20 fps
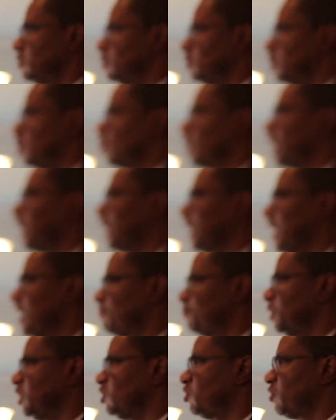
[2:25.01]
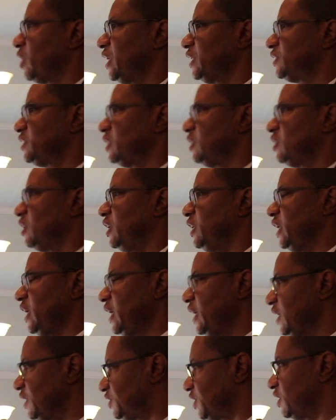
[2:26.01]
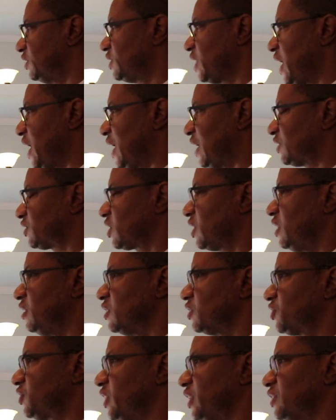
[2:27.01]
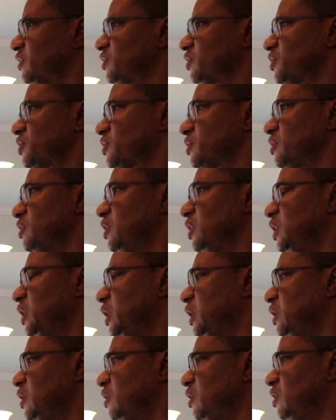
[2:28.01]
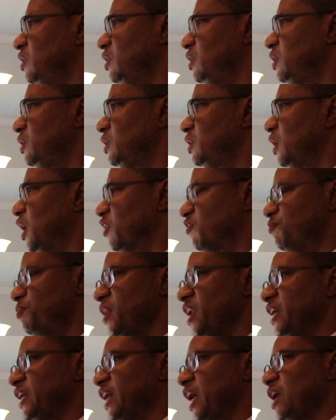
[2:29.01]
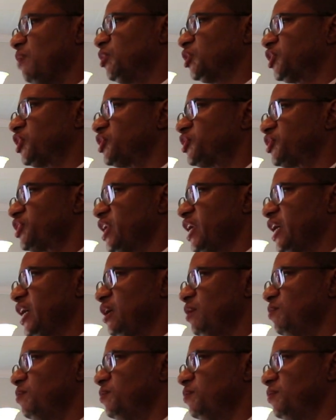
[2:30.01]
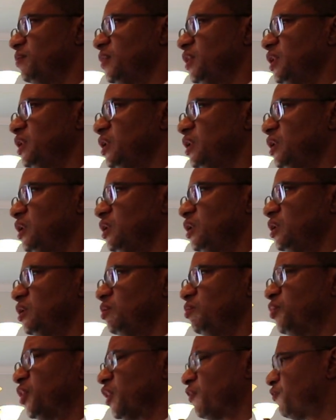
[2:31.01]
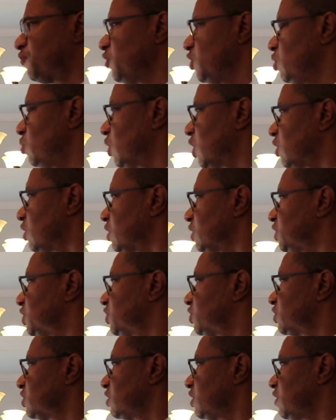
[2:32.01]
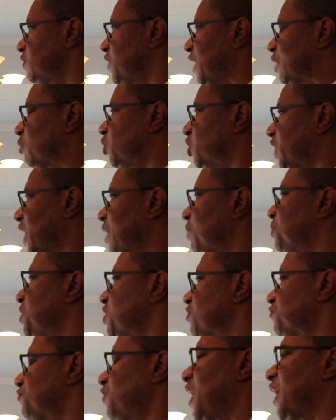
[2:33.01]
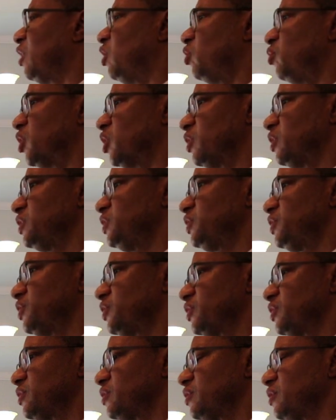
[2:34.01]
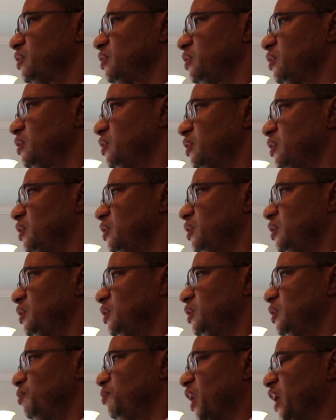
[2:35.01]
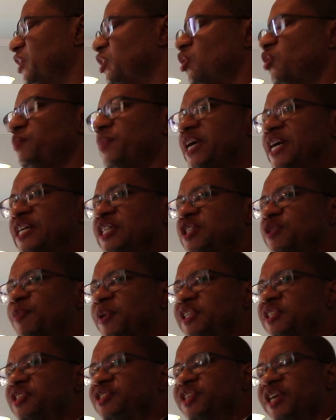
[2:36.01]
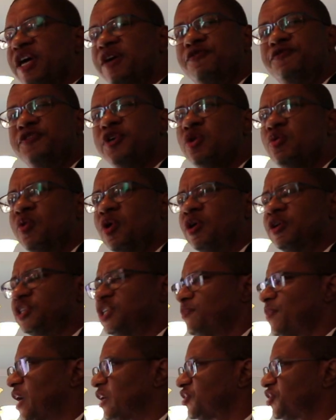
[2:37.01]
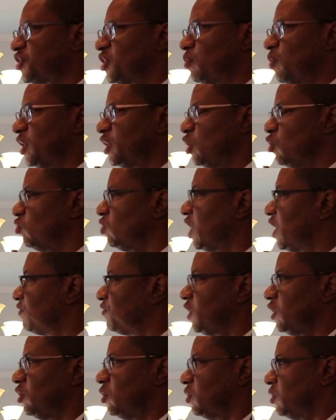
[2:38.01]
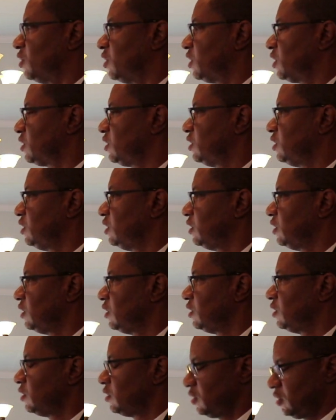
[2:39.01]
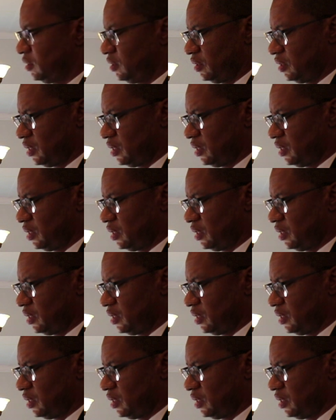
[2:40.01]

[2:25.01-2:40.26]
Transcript: No, I have been granted an easy task in the sense of being able to say but a few words that will not be the final words, by no means, but to say a few words about someone who loved the Lord. Lord.